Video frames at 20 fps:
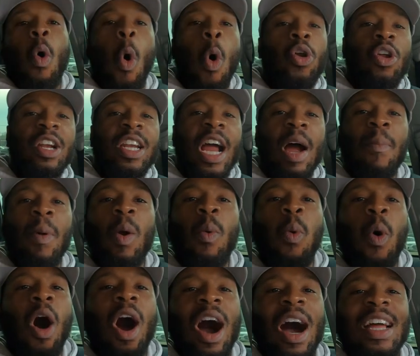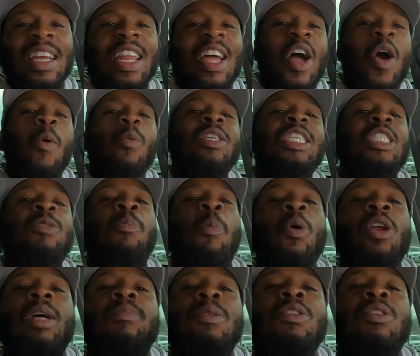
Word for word: Order number one, we just put